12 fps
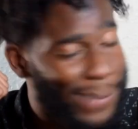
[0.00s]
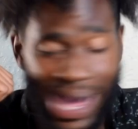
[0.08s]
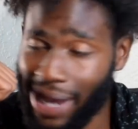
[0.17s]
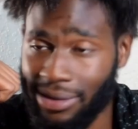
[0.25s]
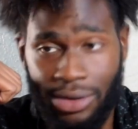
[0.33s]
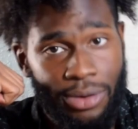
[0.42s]

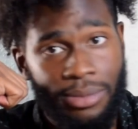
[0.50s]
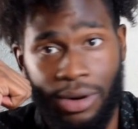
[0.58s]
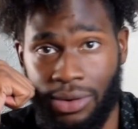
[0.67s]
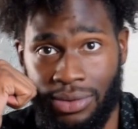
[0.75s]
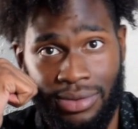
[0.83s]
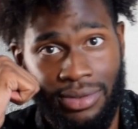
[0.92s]
back no
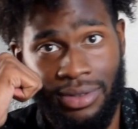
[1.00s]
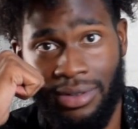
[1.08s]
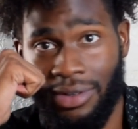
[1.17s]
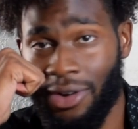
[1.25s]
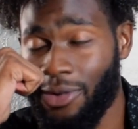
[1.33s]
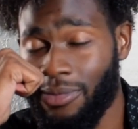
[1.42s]
more.
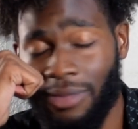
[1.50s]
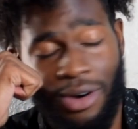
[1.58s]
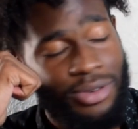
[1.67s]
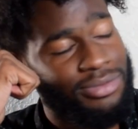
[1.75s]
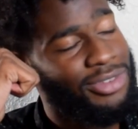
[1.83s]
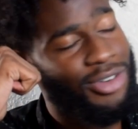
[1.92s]
No
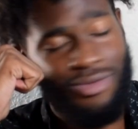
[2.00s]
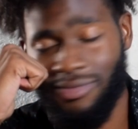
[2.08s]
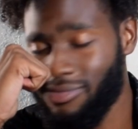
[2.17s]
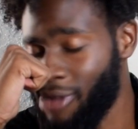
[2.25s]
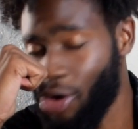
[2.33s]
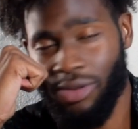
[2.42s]
more, no
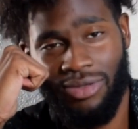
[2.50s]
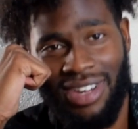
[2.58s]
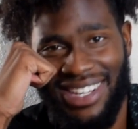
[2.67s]
more.